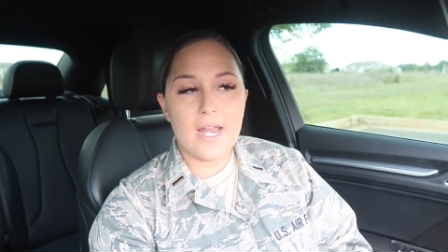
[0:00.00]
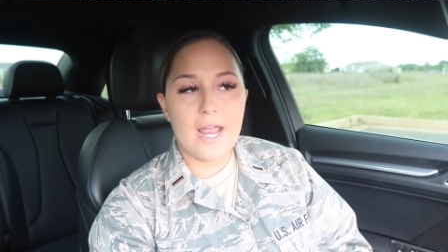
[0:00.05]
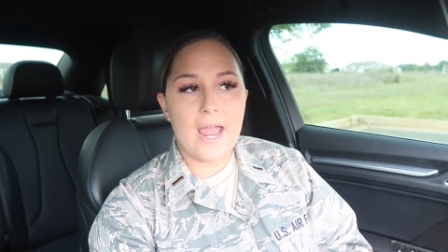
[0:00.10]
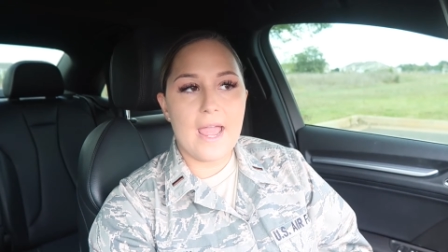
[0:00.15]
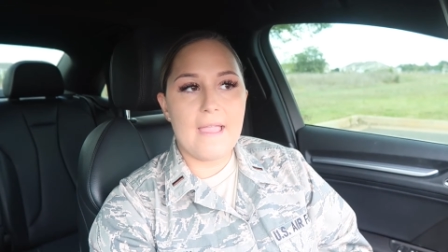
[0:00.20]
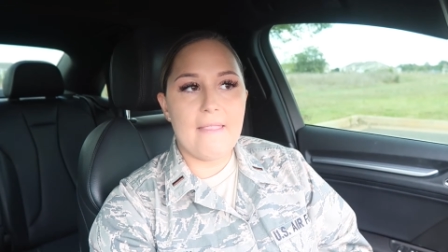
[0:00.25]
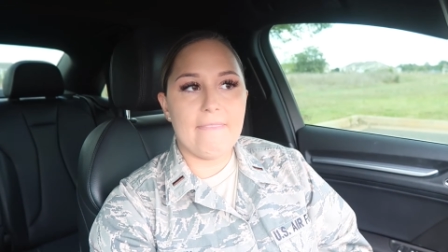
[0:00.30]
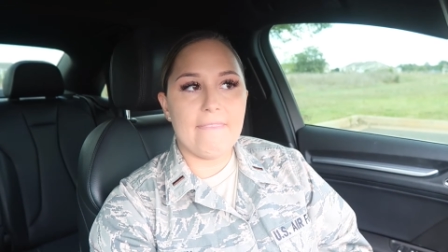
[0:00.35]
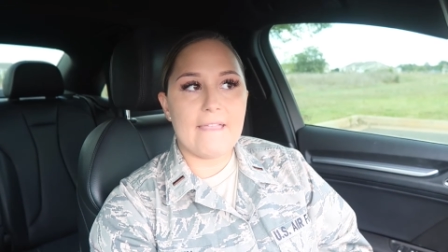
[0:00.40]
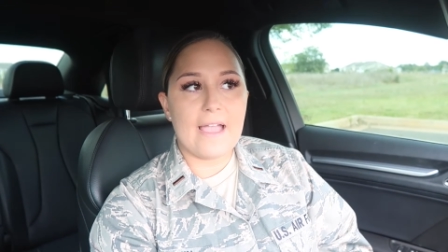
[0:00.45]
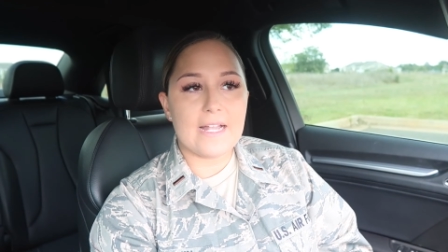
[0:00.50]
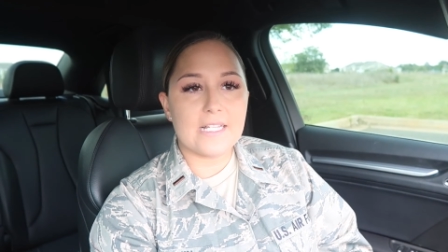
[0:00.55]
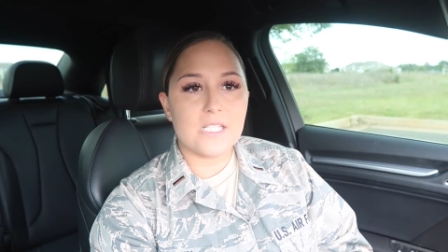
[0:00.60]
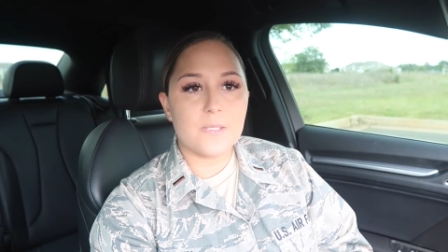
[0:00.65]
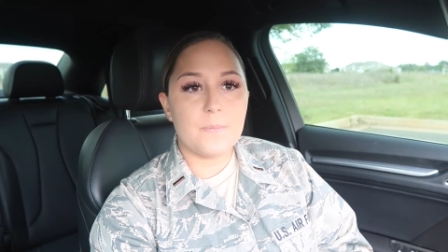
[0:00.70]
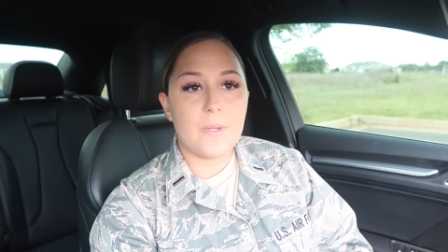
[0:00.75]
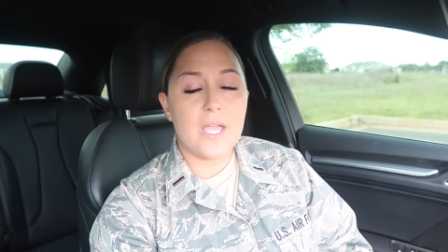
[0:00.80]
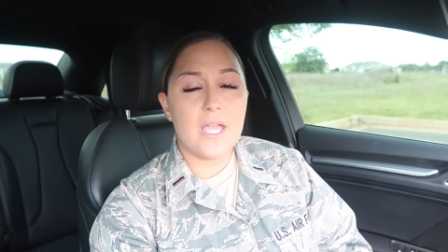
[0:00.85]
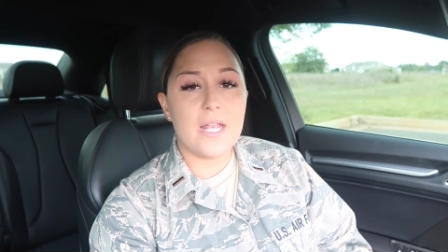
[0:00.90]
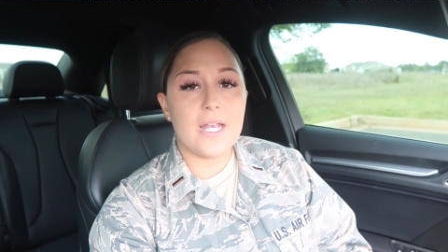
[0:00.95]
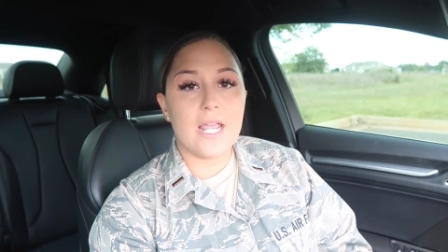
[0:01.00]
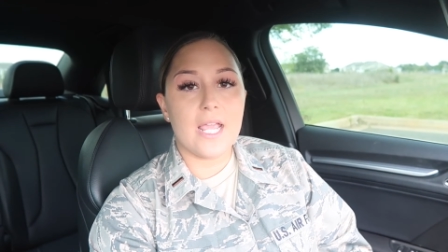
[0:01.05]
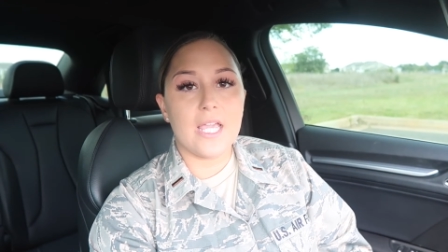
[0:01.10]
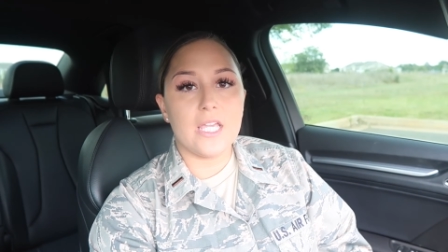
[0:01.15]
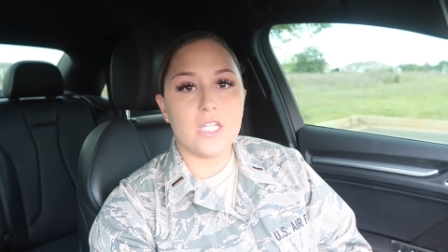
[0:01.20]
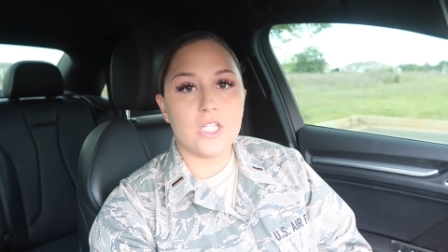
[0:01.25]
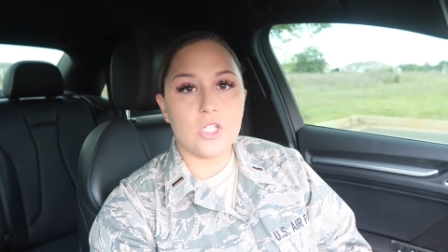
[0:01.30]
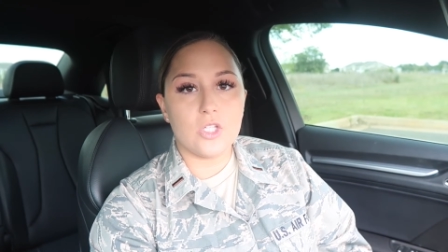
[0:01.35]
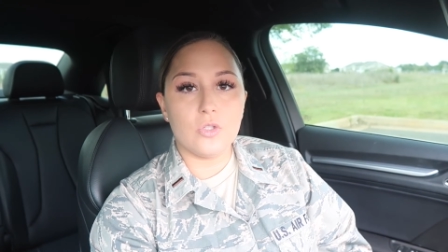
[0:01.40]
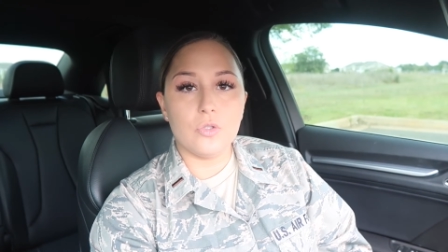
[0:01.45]
And that's been
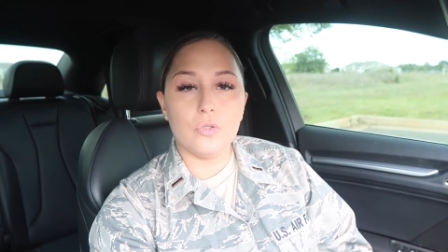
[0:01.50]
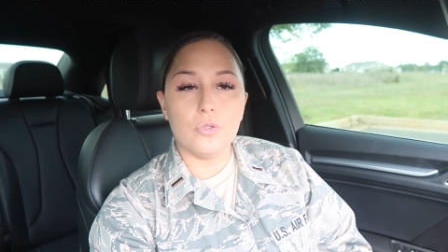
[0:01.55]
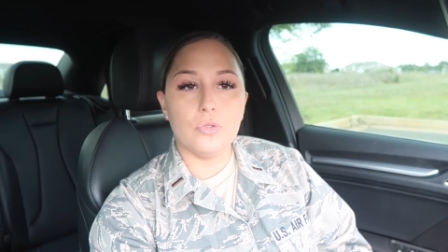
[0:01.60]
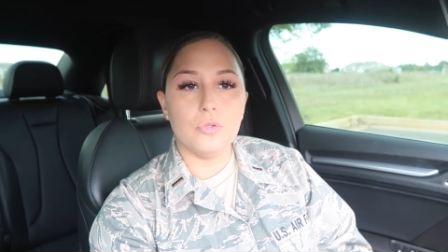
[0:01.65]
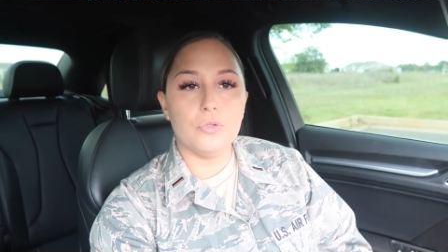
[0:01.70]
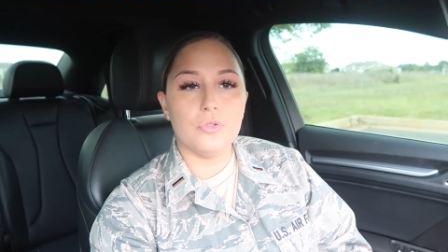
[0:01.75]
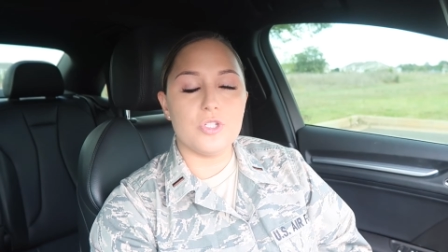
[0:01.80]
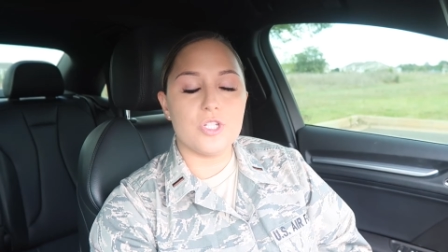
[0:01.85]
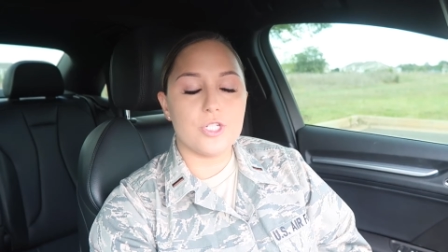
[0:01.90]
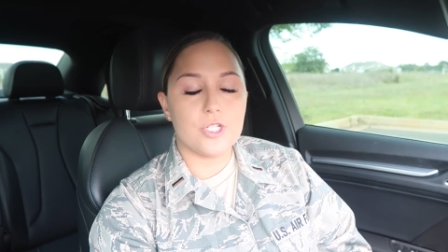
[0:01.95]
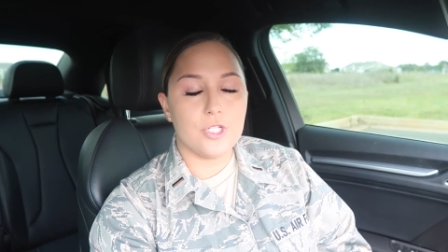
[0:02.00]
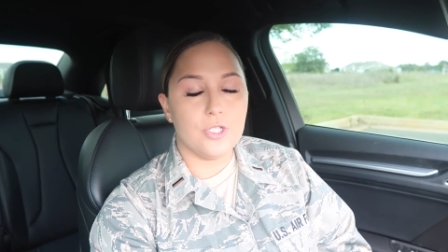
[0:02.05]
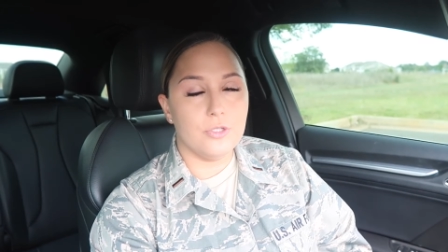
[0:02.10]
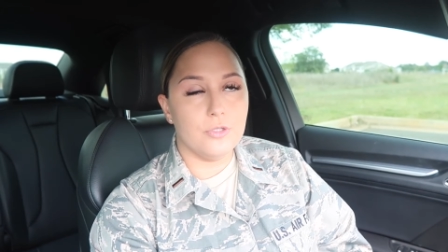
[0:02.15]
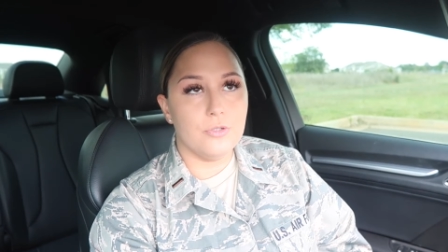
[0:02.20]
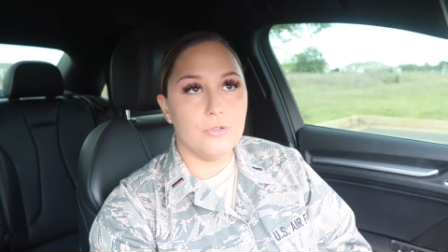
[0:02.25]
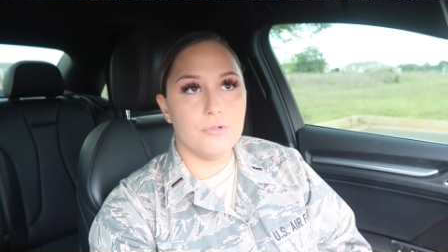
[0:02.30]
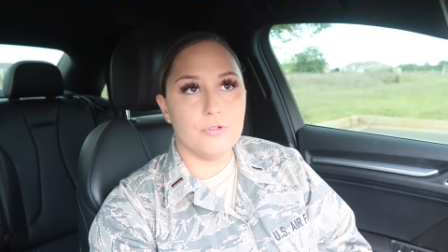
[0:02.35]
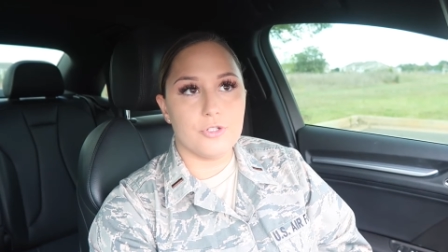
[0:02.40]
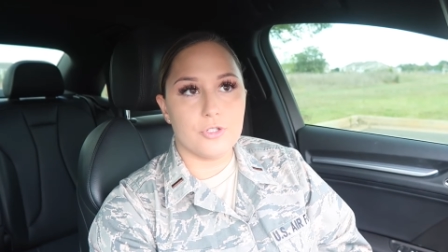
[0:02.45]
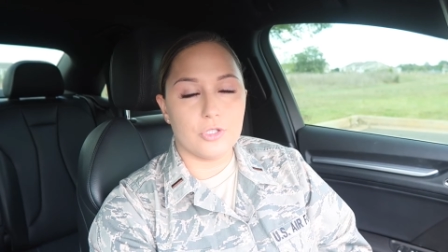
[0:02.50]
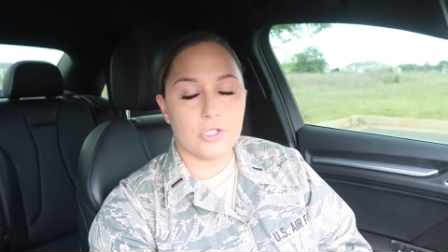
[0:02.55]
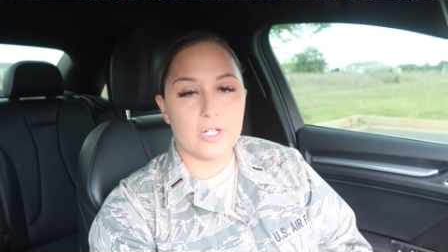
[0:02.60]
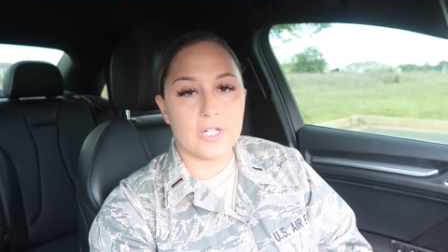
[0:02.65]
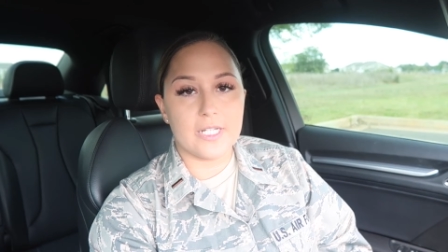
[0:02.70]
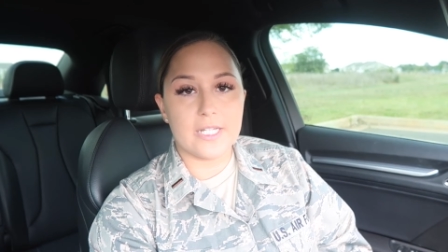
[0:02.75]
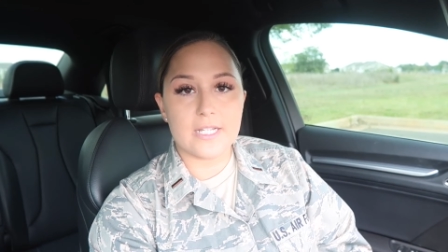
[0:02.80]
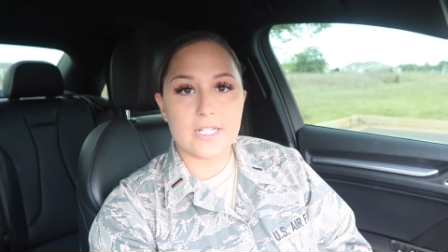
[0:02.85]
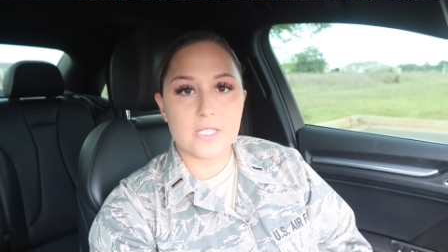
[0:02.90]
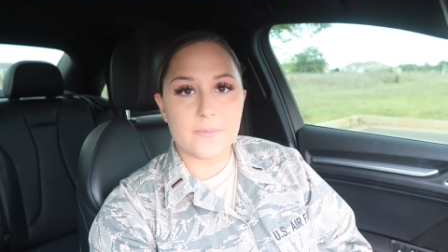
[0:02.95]
a huge
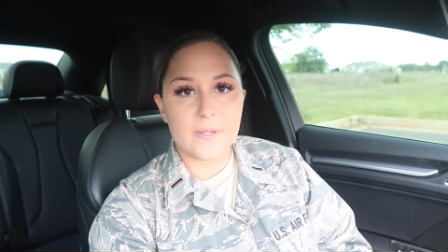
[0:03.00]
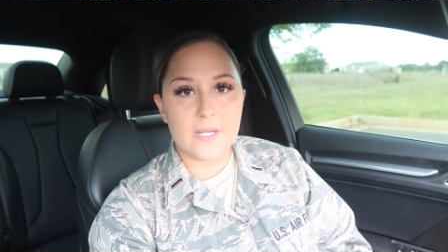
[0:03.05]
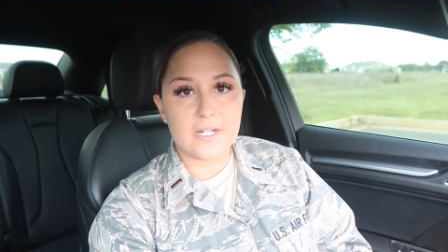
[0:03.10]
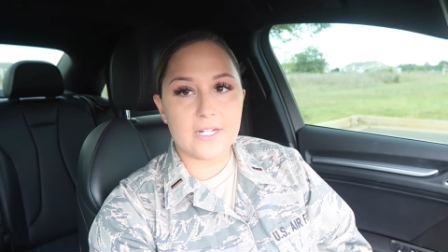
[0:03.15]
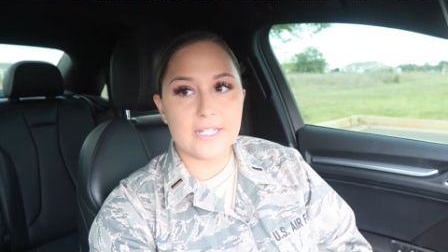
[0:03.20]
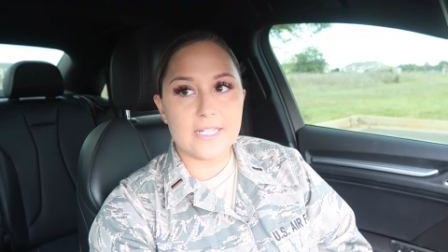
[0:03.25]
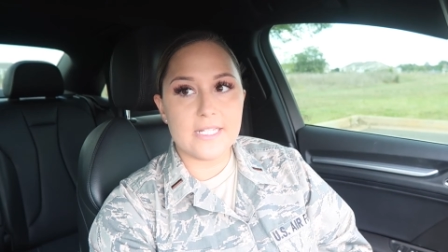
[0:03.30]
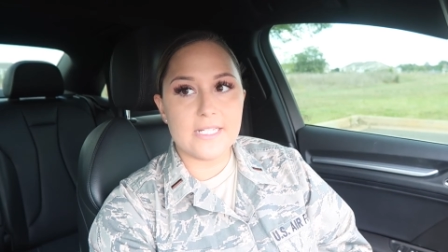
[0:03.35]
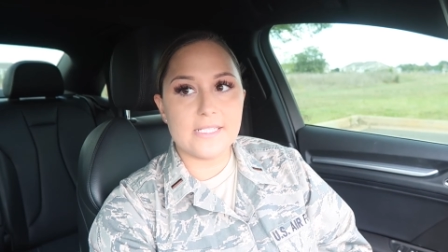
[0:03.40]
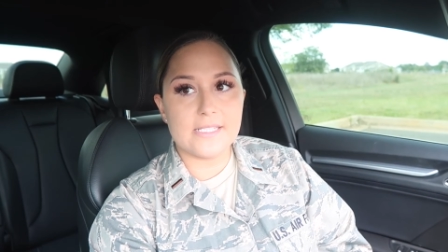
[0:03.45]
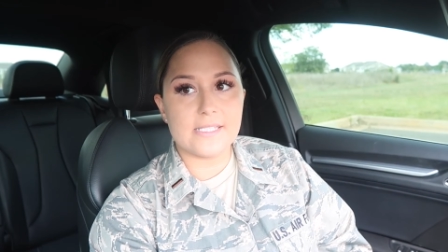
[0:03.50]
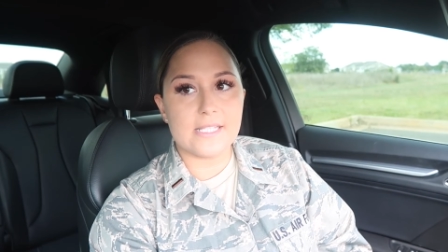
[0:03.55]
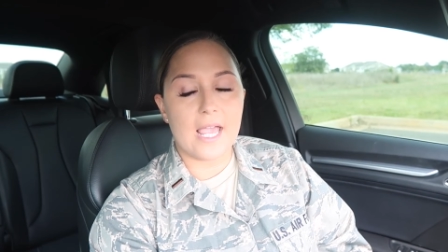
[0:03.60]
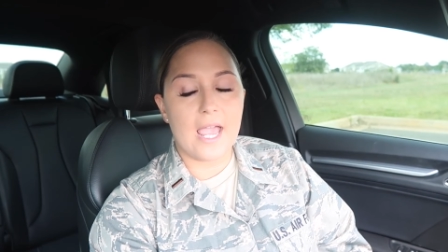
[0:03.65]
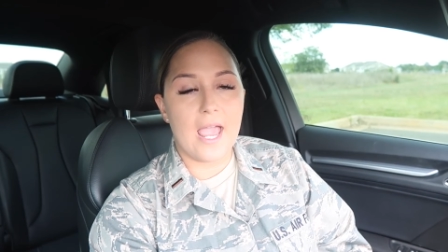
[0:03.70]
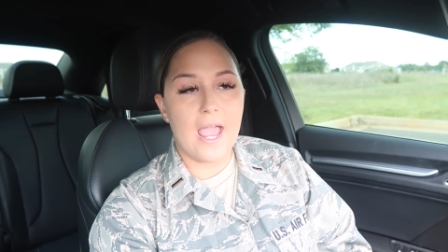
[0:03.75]
learning experience,